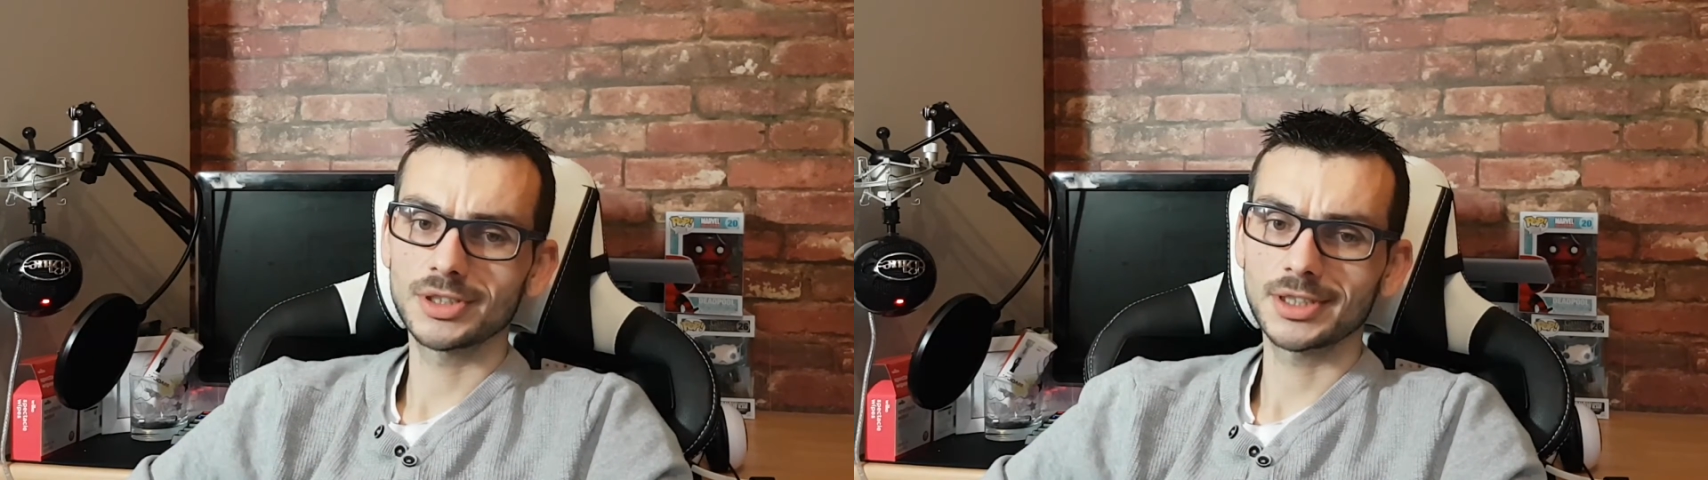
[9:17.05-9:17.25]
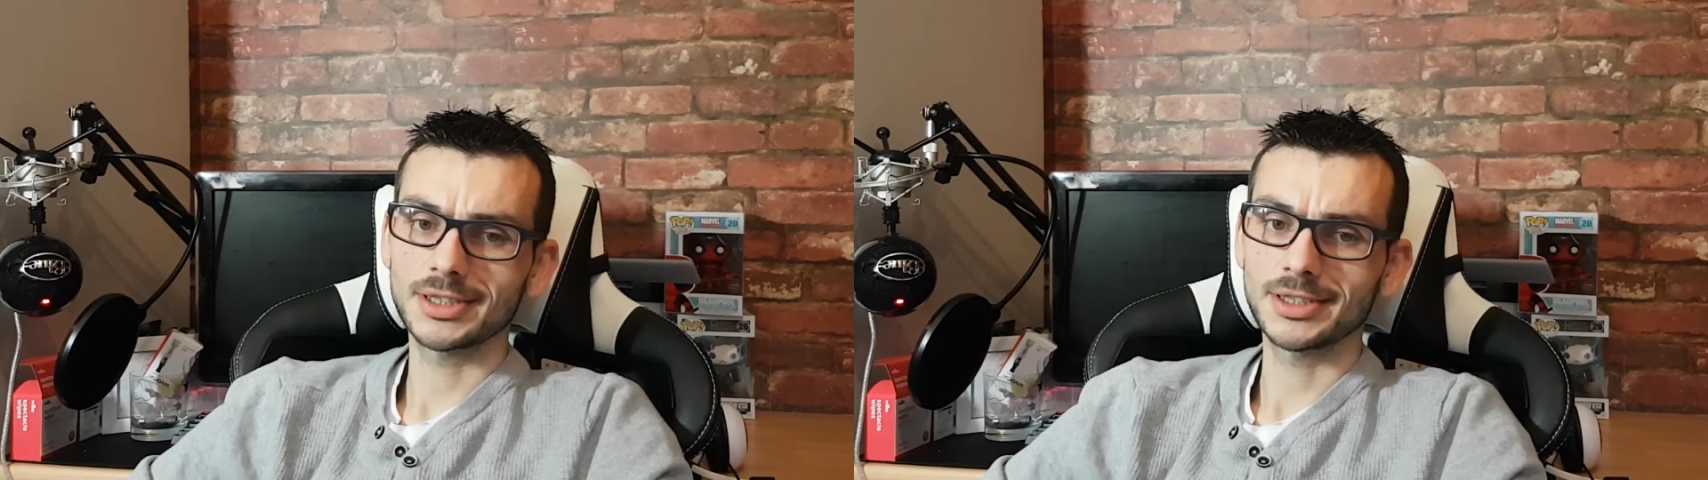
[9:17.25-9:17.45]

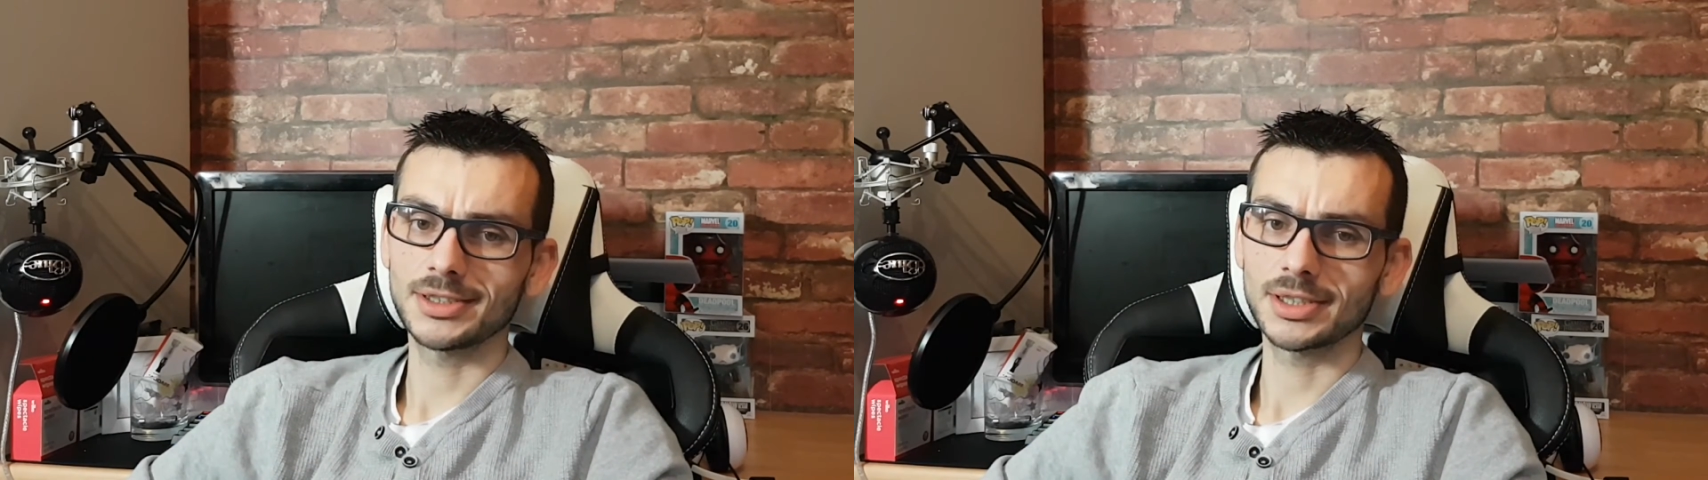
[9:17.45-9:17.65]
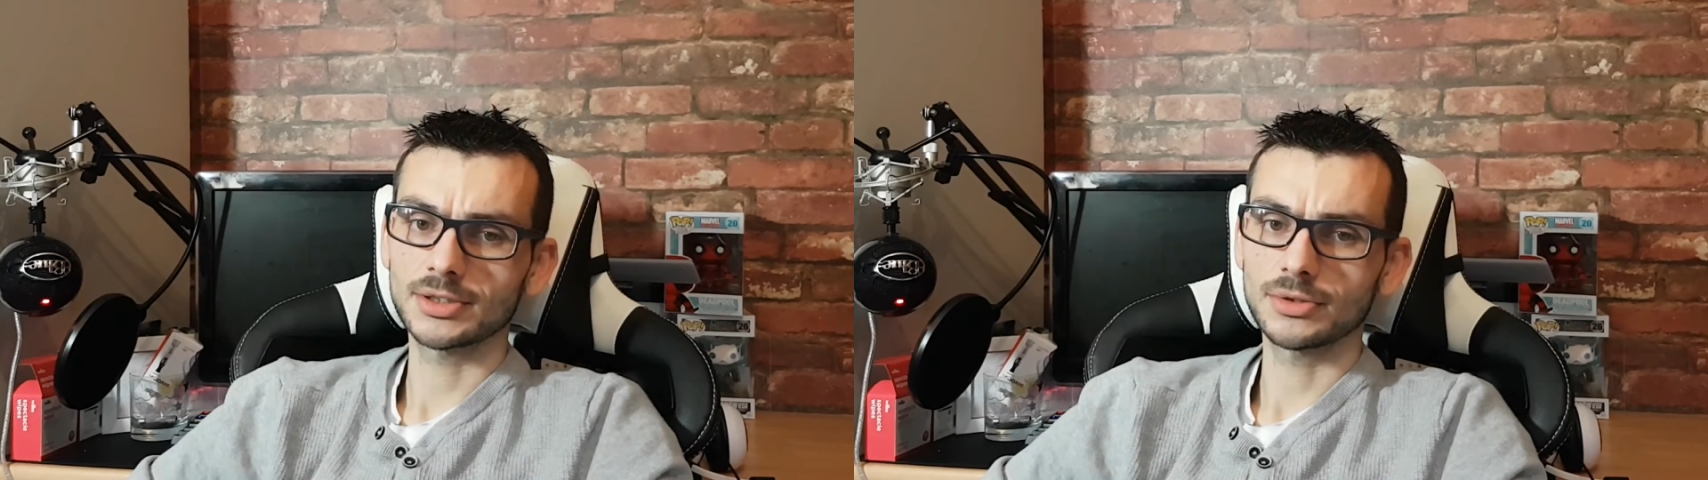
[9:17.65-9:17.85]

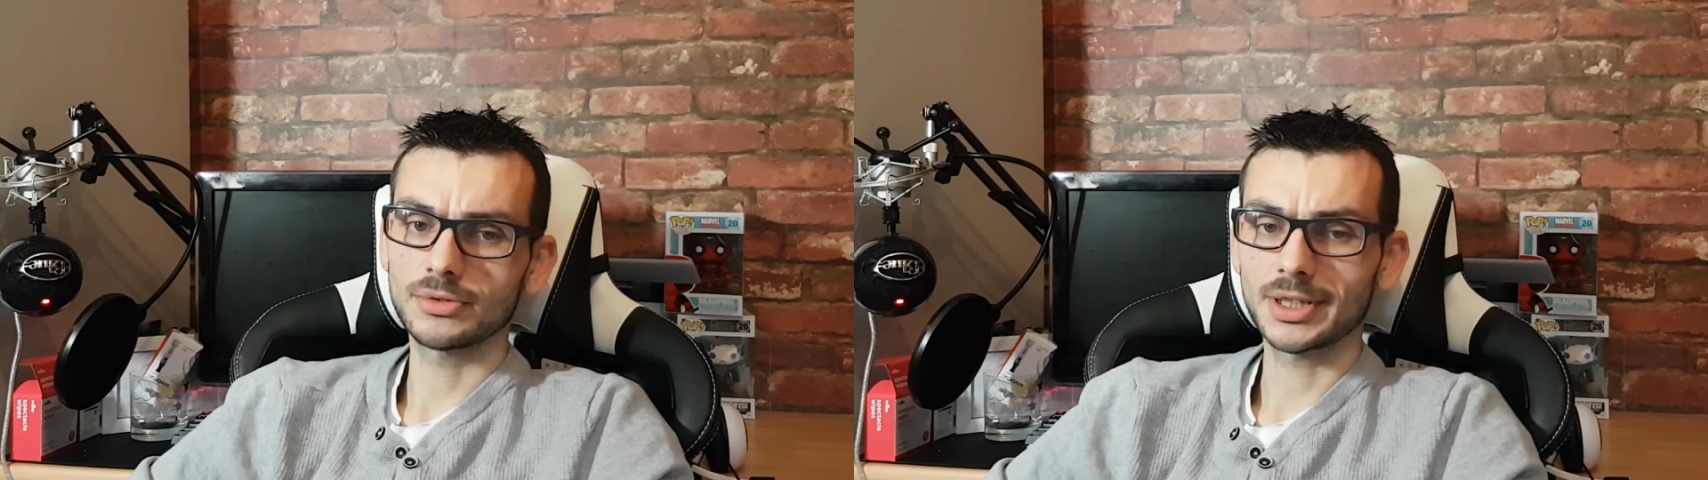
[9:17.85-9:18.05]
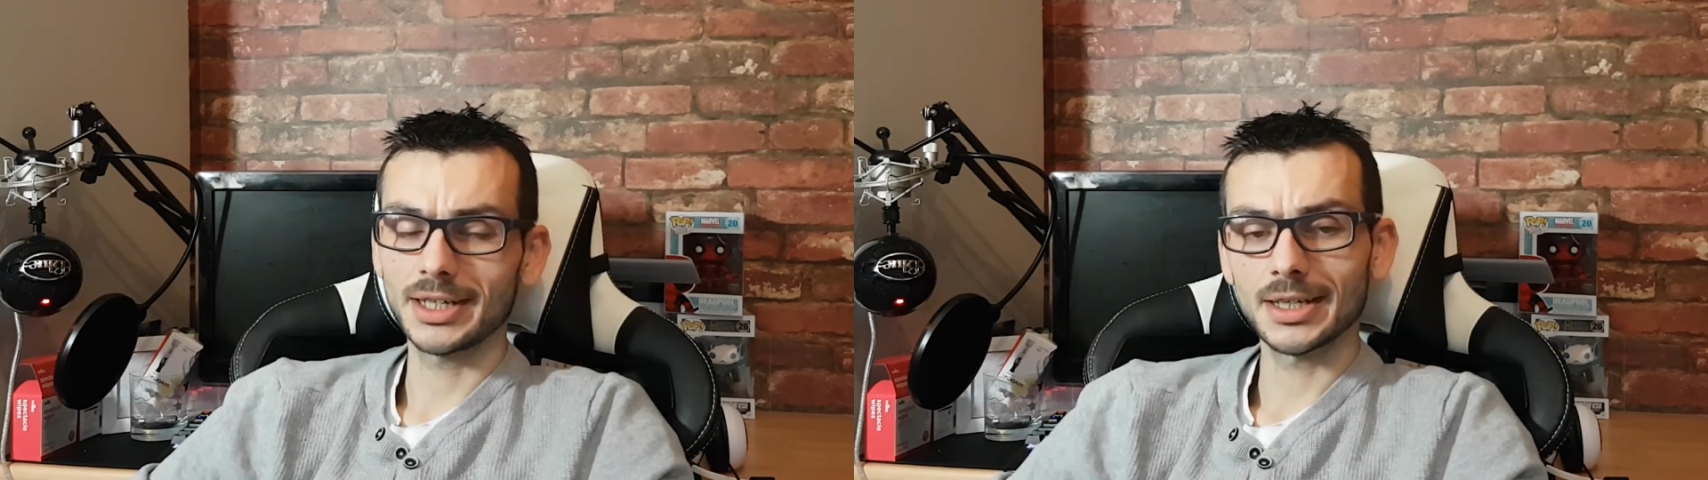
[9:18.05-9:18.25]

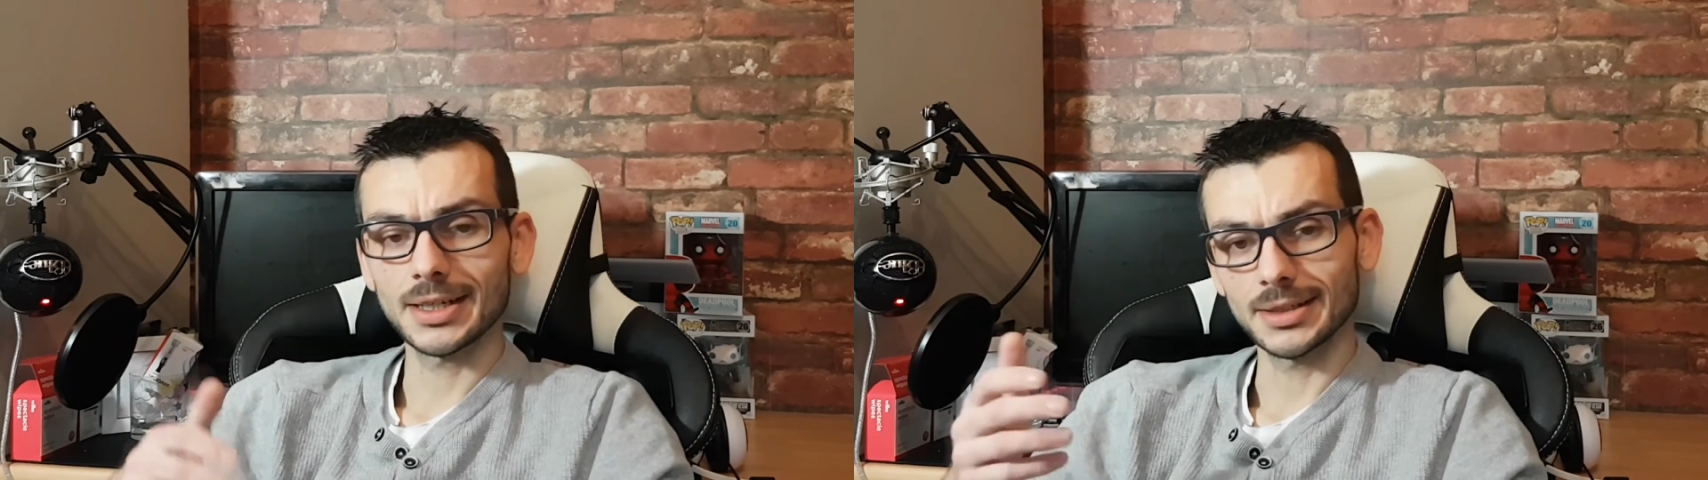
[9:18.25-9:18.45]
6600k